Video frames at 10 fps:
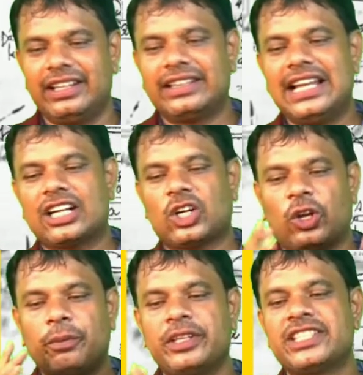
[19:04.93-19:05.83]
that
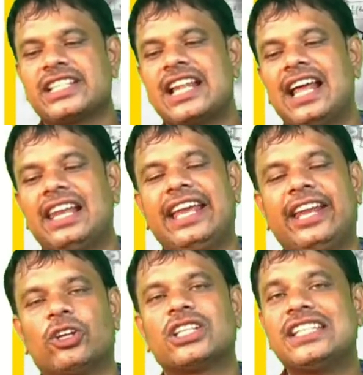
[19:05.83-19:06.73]
conventional
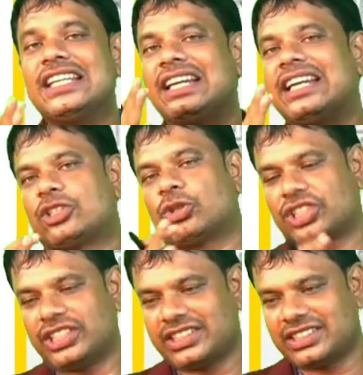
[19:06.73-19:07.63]
energy
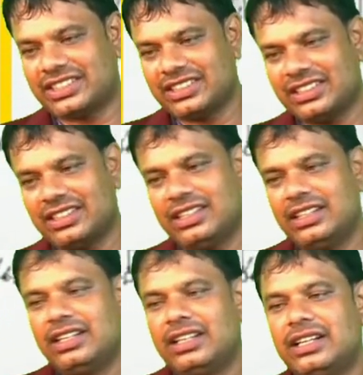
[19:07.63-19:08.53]
resources.
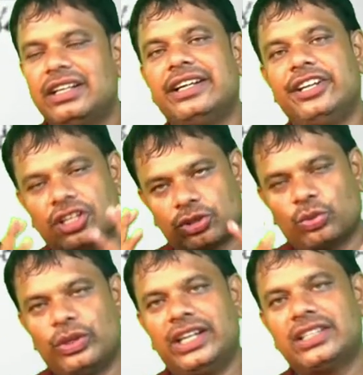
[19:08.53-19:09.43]
Dear
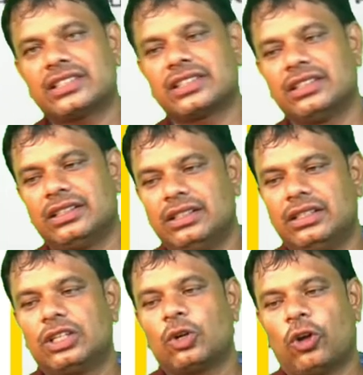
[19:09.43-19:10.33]
students,
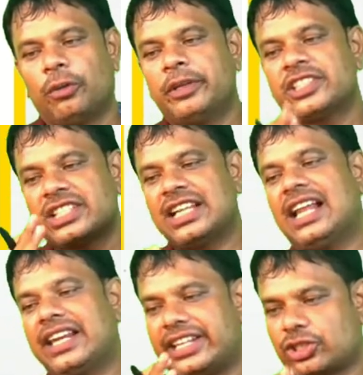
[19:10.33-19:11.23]

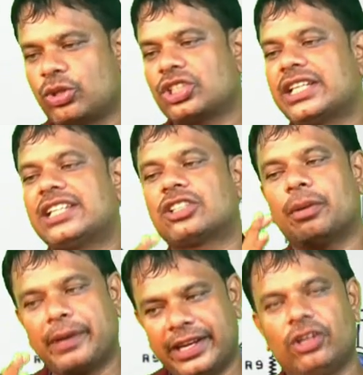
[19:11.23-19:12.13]
conventional resources
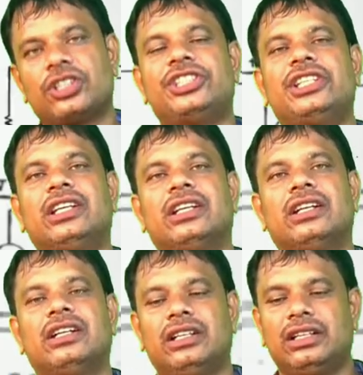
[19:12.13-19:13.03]
of energy
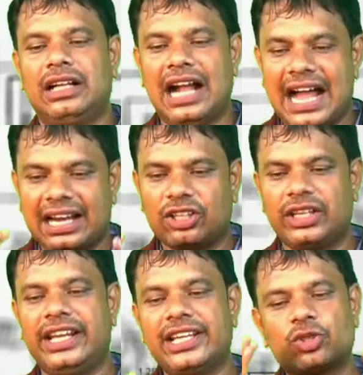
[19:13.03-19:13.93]
are the
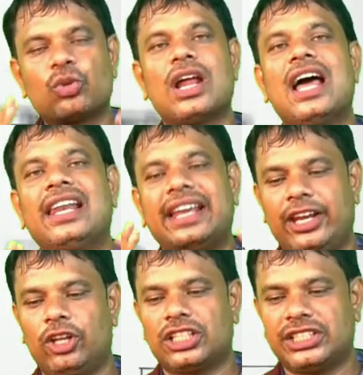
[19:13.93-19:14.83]
natural
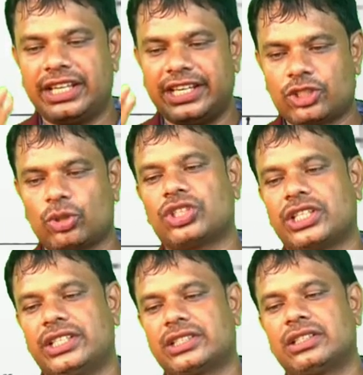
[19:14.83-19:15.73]
energy
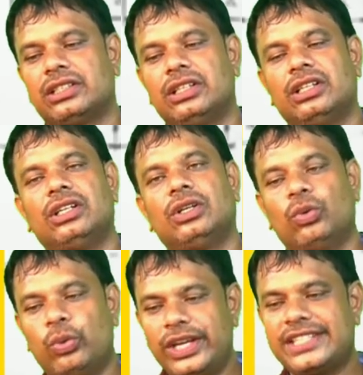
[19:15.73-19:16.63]
resources
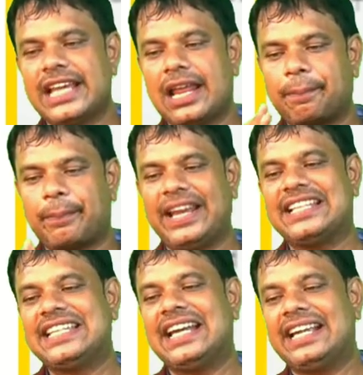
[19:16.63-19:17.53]
which are
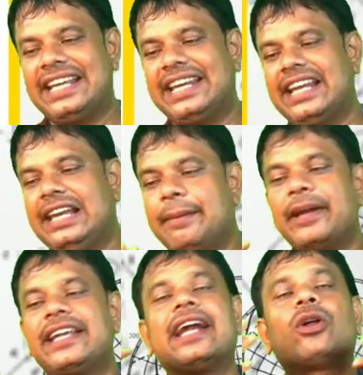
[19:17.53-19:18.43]
present in a
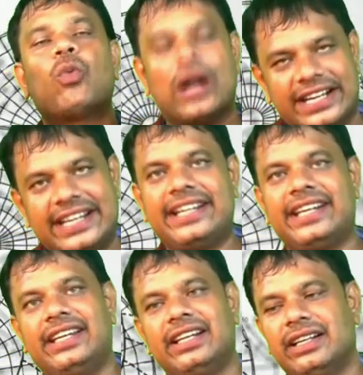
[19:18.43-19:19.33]
limited quantity